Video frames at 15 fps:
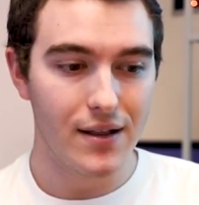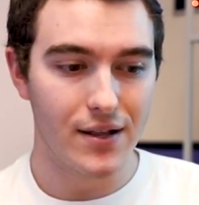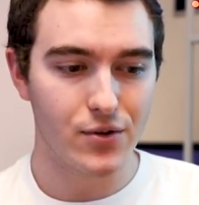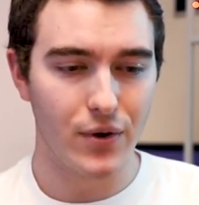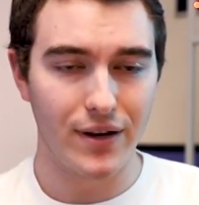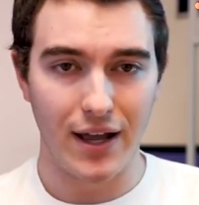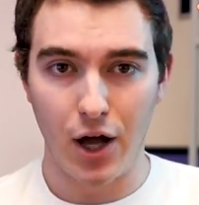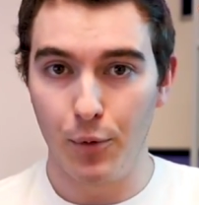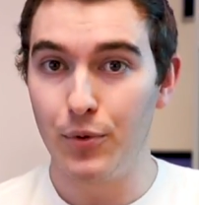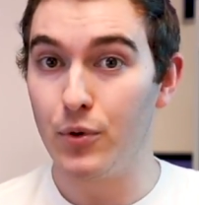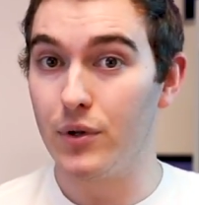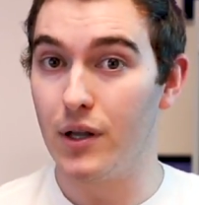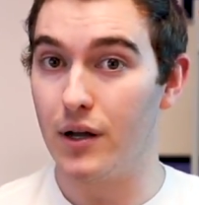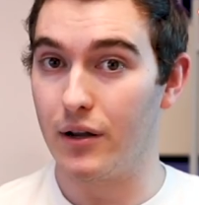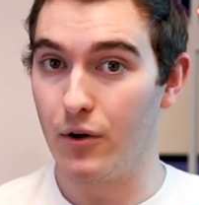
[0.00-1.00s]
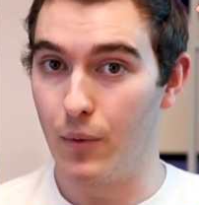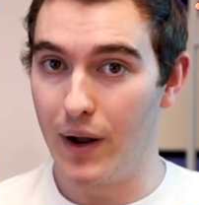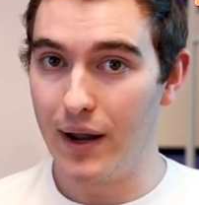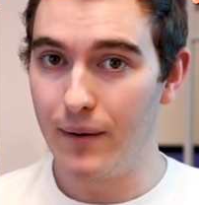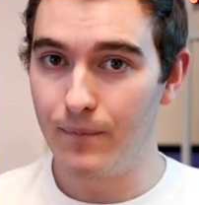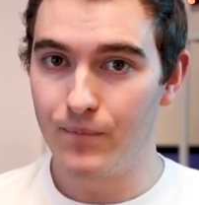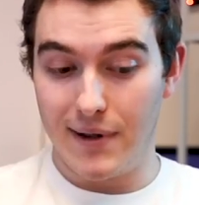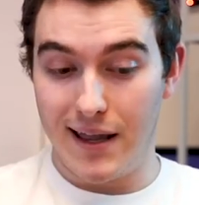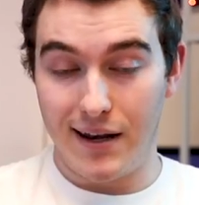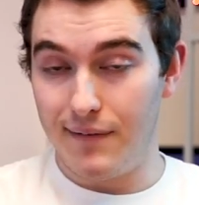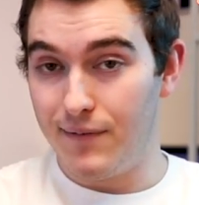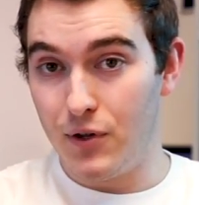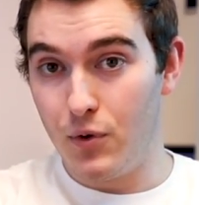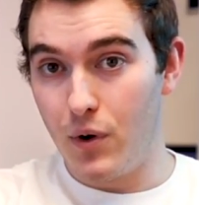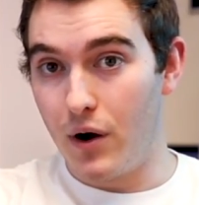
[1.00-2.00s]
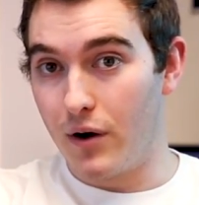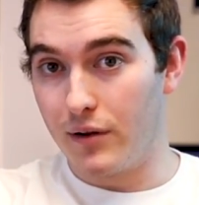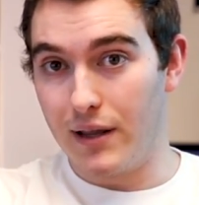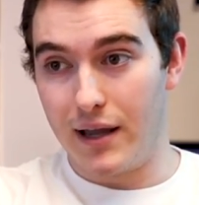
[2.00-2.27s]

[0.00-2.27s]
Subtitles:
that's going to help you along your way. And if you are